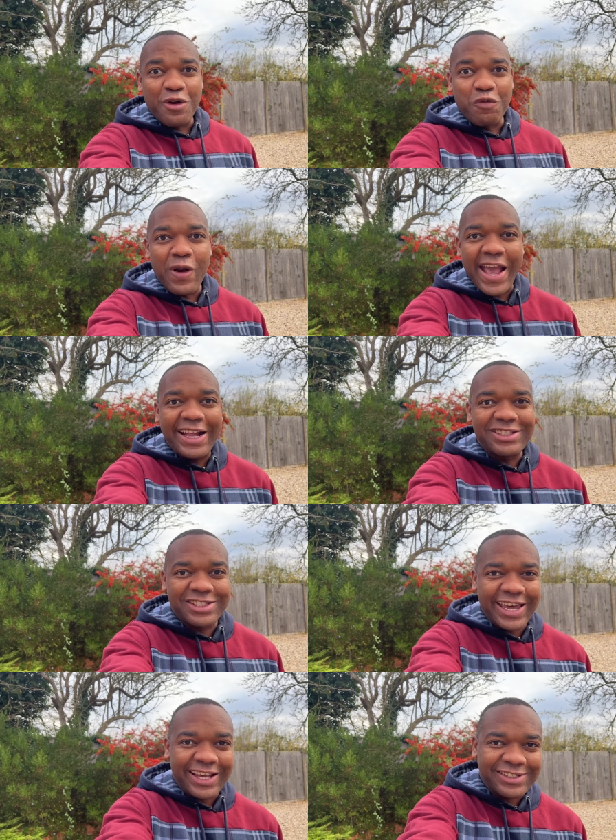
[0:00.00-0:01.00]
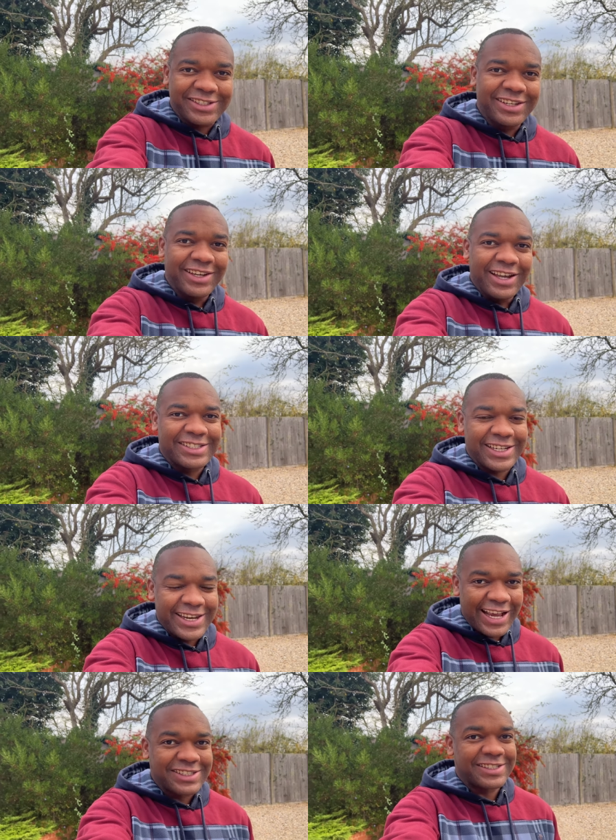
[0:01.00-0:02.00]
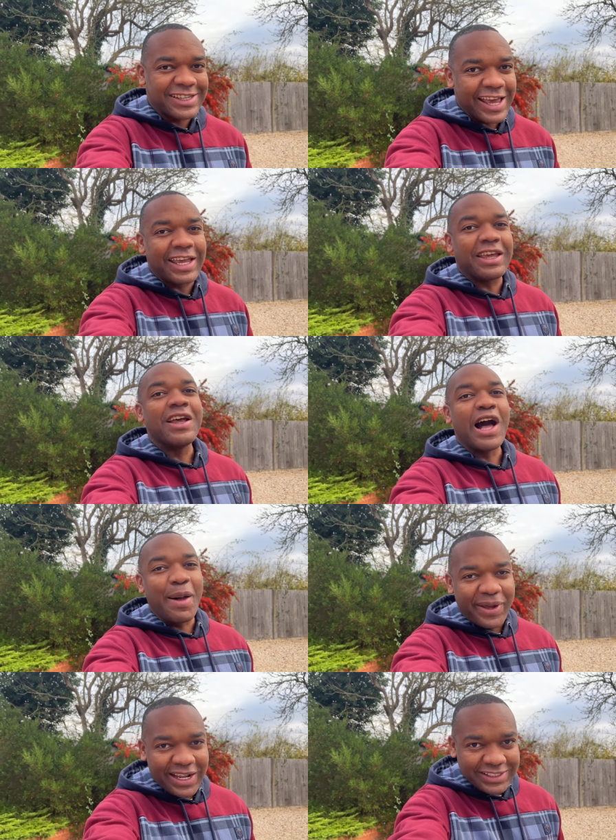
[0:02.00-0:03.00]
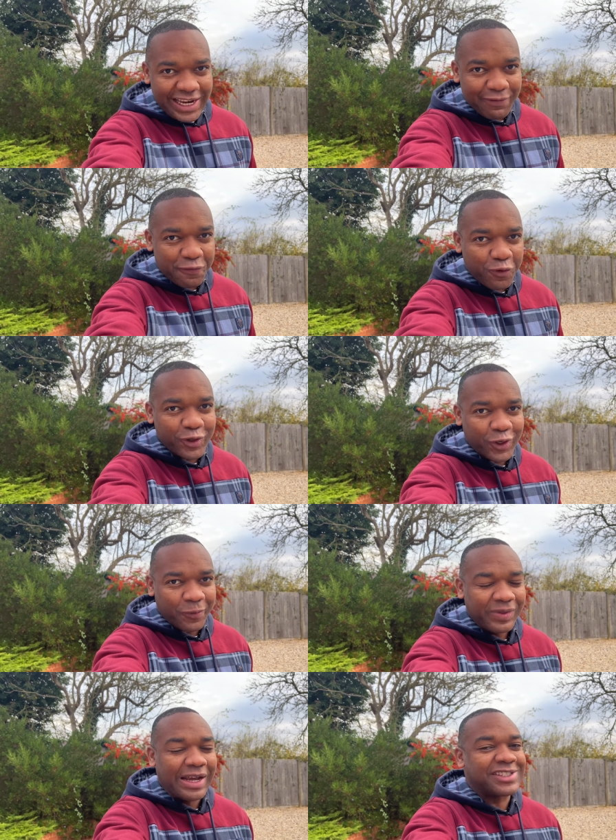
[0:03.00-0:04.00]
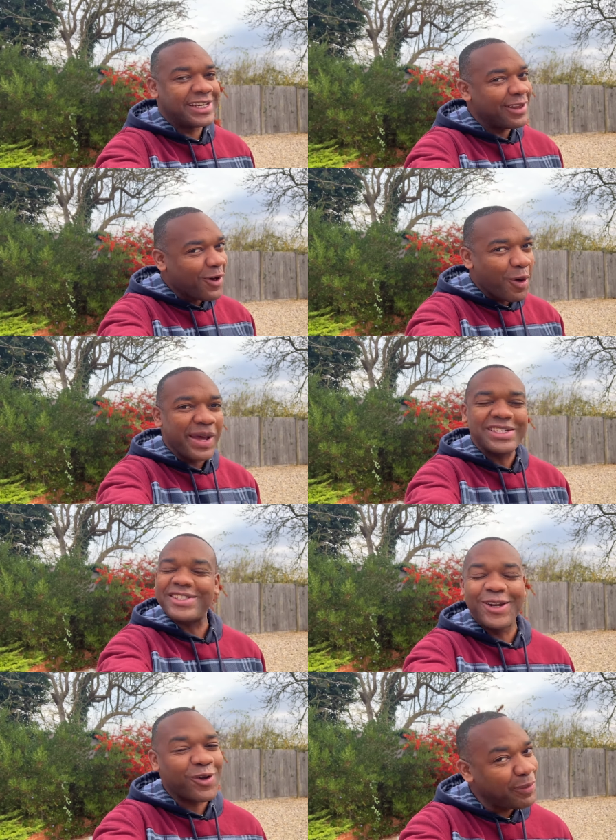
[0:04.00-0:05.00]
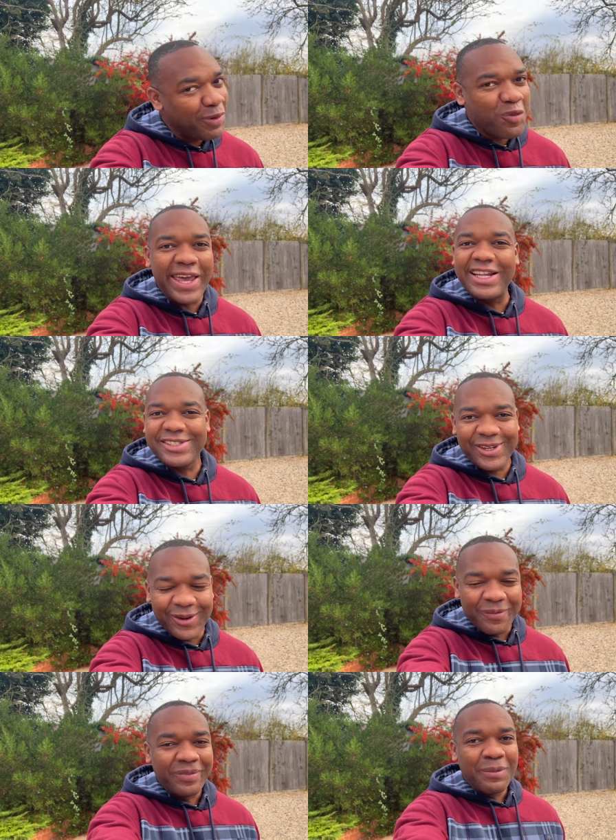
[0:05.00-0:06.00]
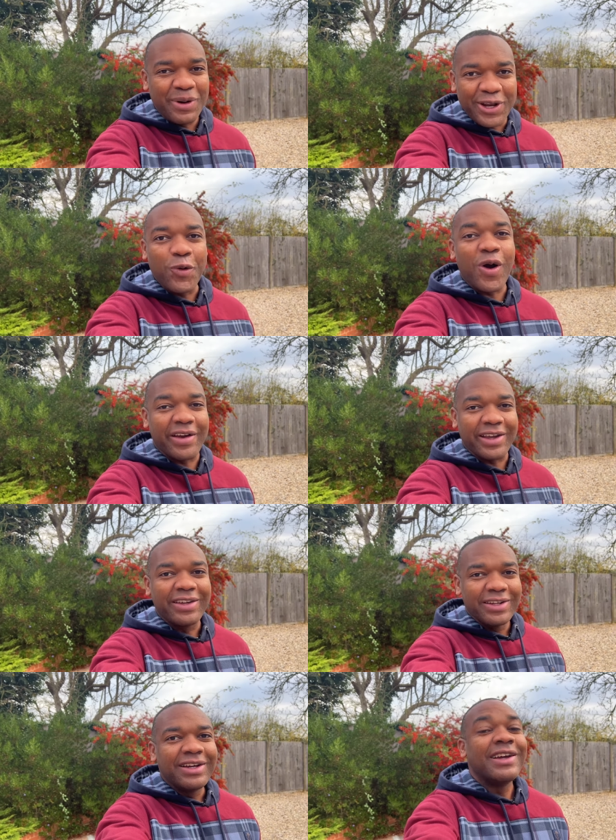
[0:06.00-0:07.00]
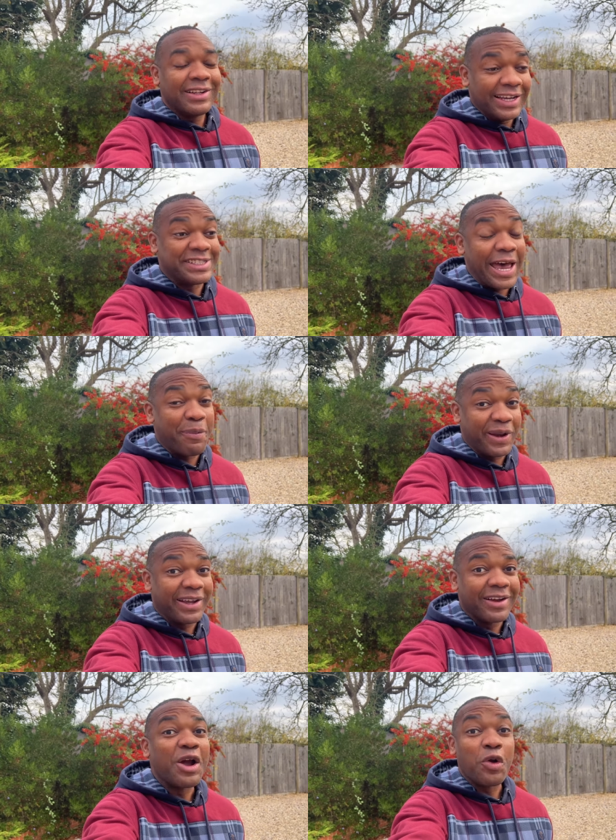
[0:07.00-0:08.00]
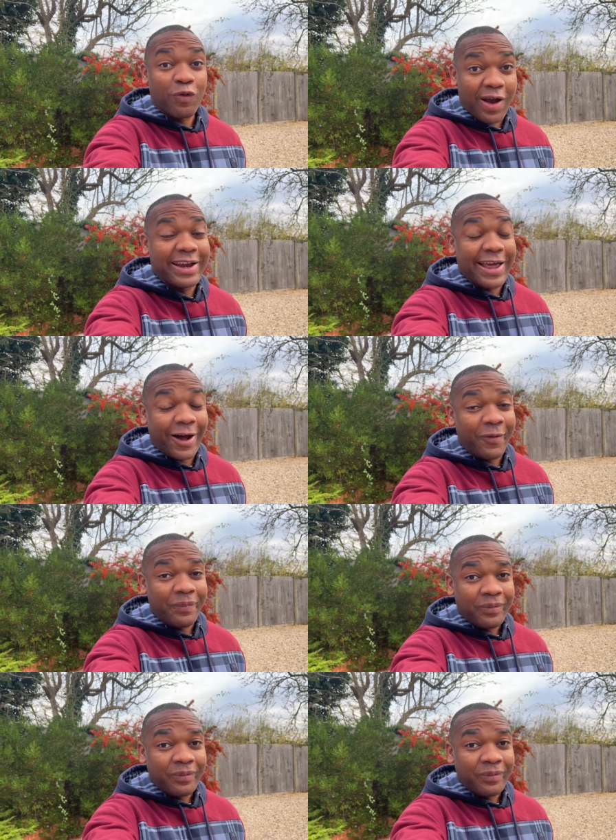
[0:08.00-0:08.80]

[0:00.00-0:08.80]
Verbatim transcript: the range test. And today's the day I'm gonna deliver for you. I've seen the comments, I know you've been waiting too, but don't worry, it's happening right now.